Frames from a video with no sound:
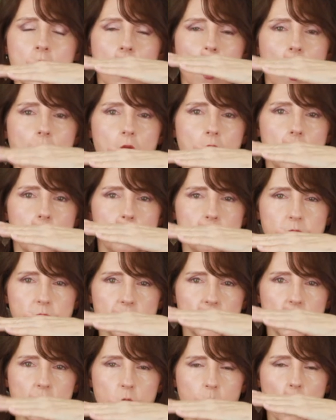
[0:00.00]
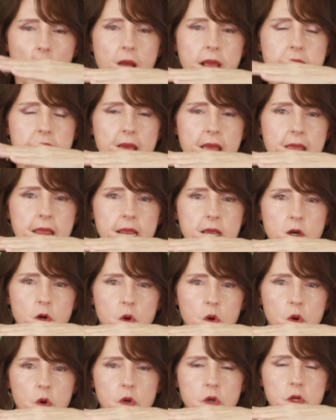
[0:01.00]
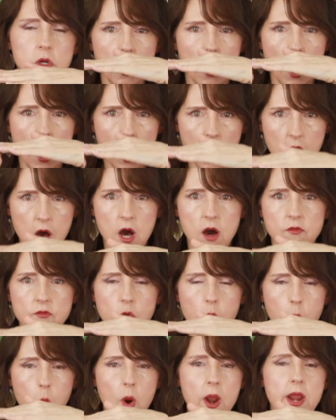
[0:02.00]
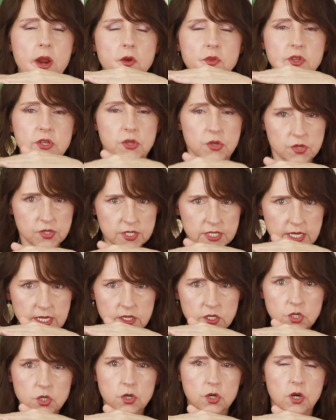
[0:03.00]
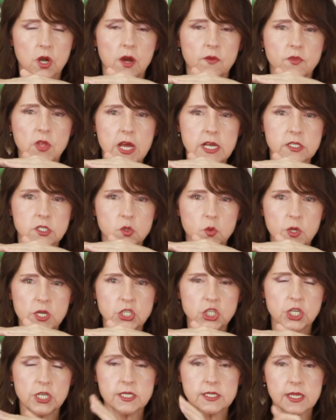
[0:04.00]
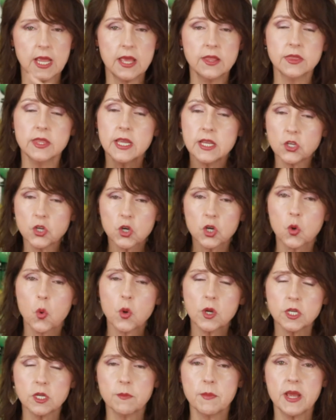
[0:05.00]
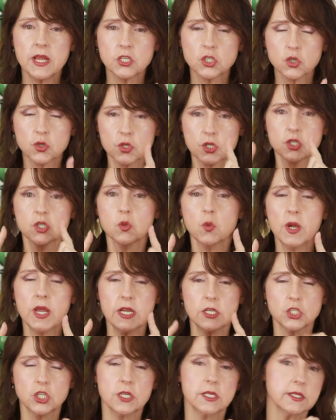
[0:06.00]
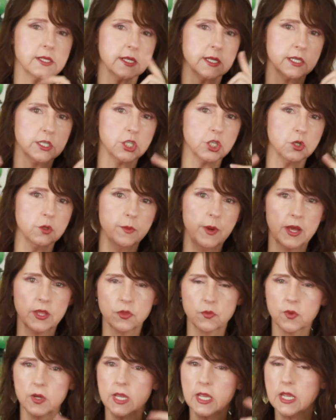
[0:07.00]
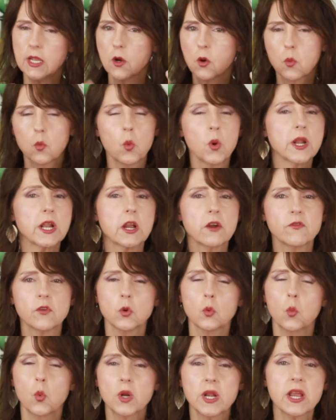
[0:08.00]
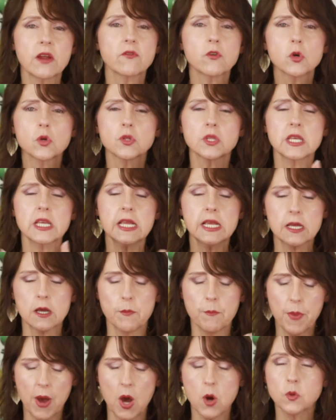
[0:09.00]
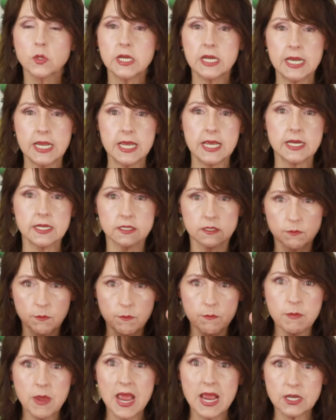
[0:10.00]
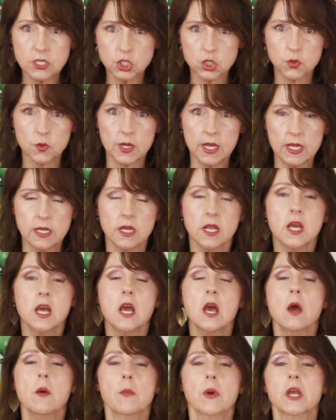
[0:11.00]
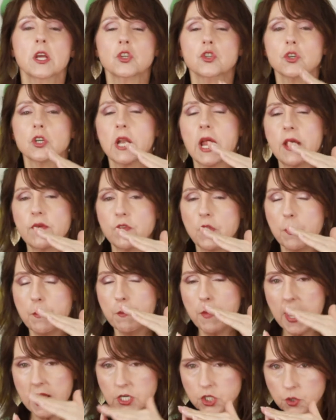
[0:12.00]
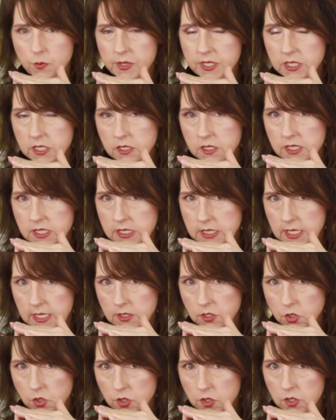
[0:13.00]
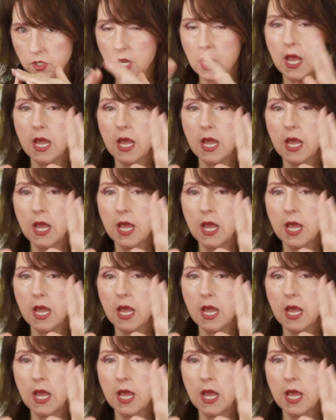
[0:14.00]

the right angle of where the center of that switch is. And then you're going to measure the switch. Is it a 2 by 3 or whatever the component is, measure it, because you're going to have the measurement to the center,